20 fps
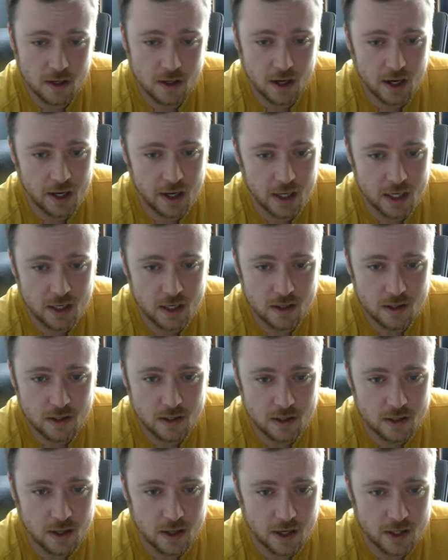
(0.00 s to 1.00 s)
I
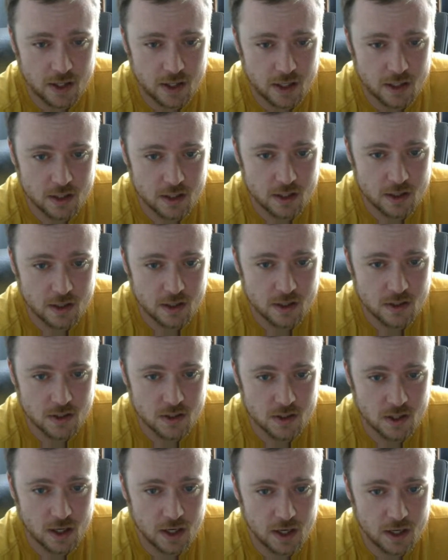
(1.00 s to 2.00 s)
think that this
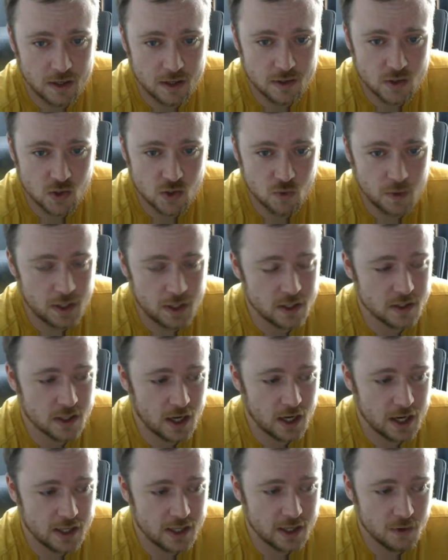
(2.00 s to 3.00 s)
is a sweet
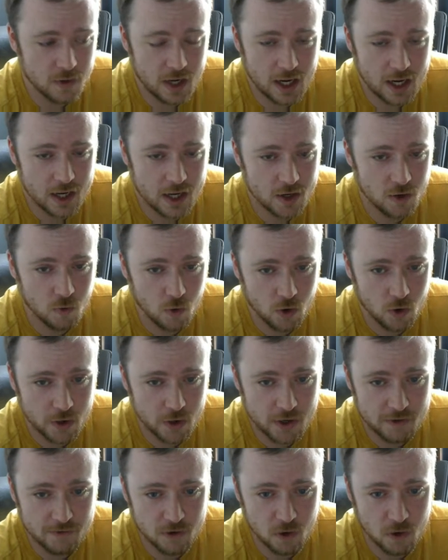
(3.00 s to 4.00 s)
design that would anchor
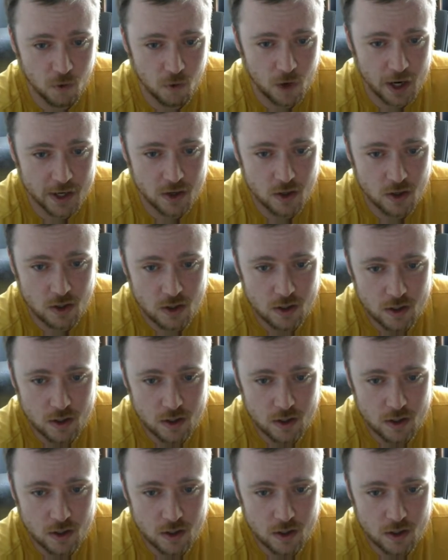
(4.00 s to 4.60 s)
Warrior for a while,